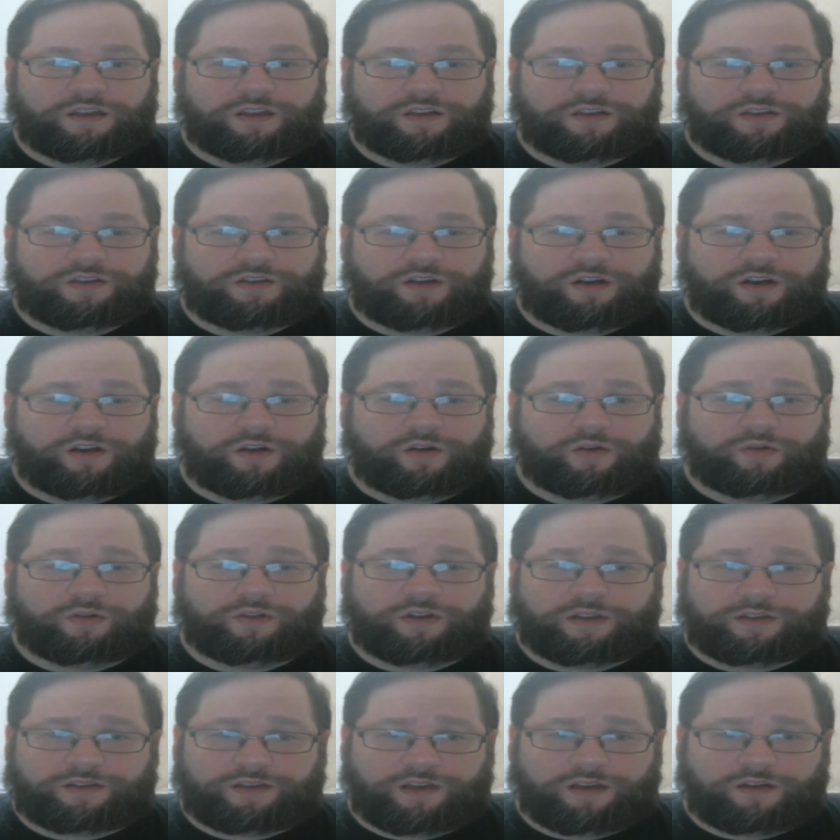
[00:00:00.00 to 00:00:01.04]
So,
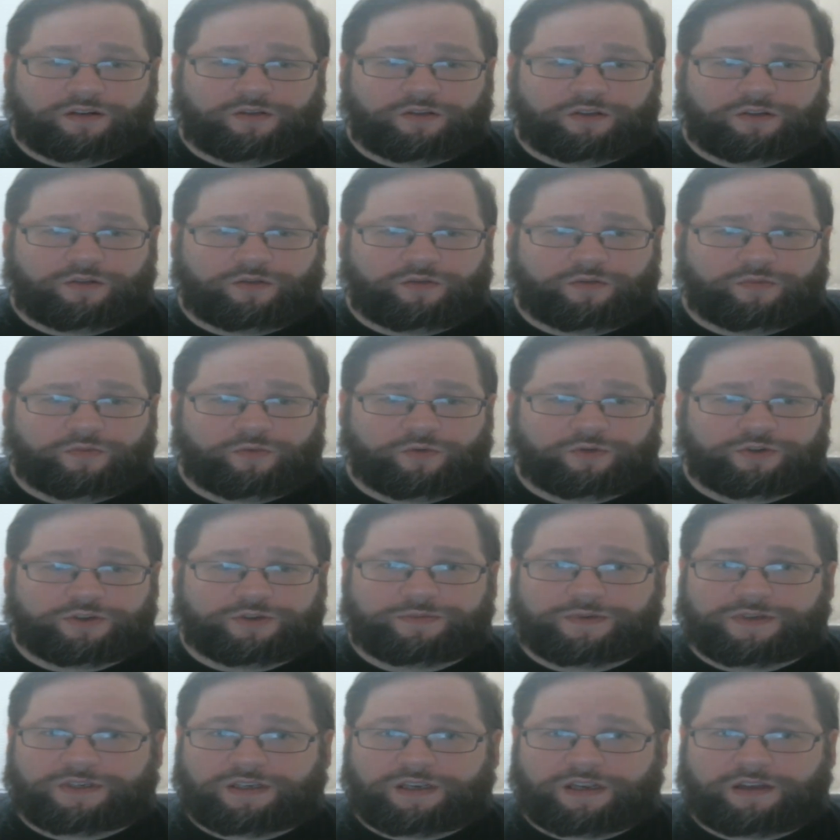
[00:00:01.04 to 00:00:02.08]
let's get a little more
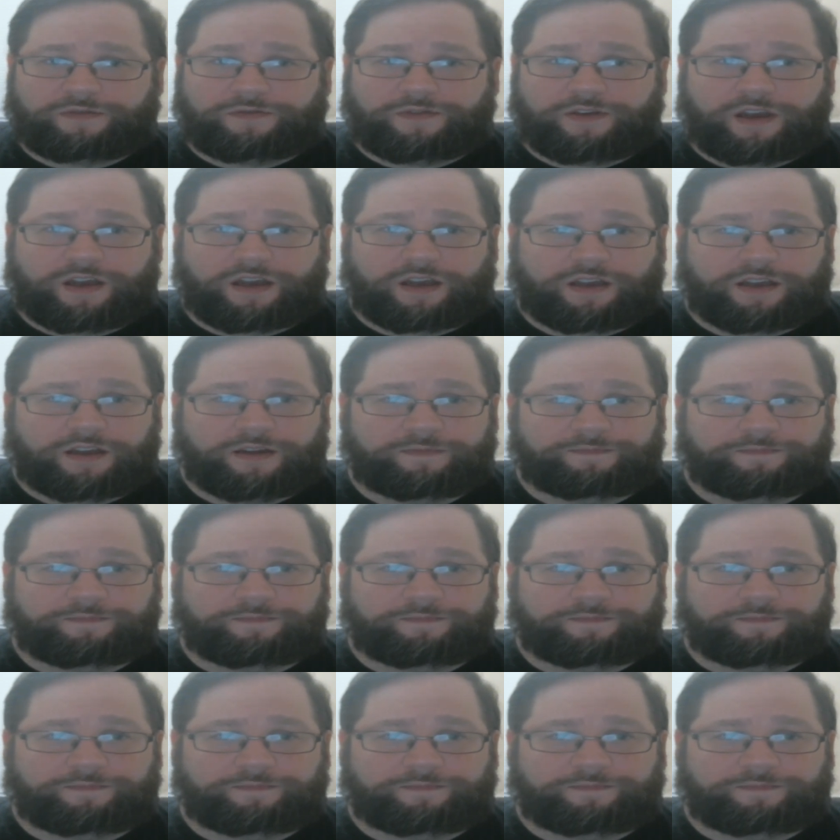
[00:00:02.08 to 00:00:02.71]
specific.